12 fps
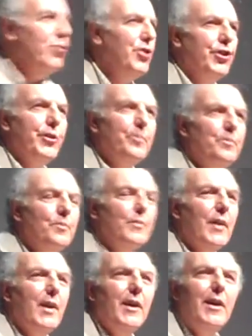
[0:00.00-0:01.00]
Ocean,
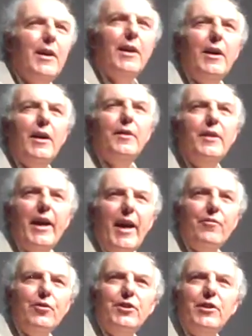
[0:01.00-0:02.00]
and the
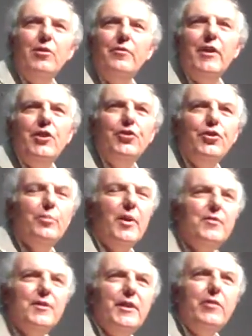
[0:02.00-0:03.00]
average elevation
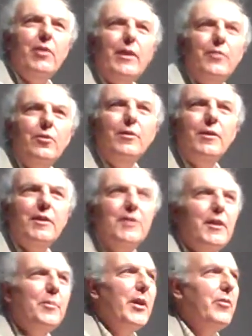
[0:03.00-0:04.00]
above sea level is
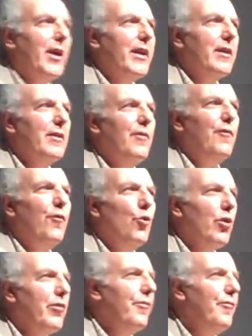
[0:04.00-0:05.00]
something like
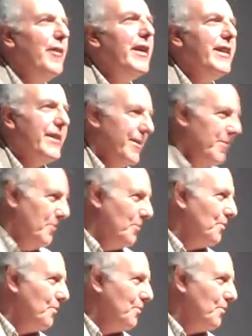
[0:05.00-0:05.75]
4 feet.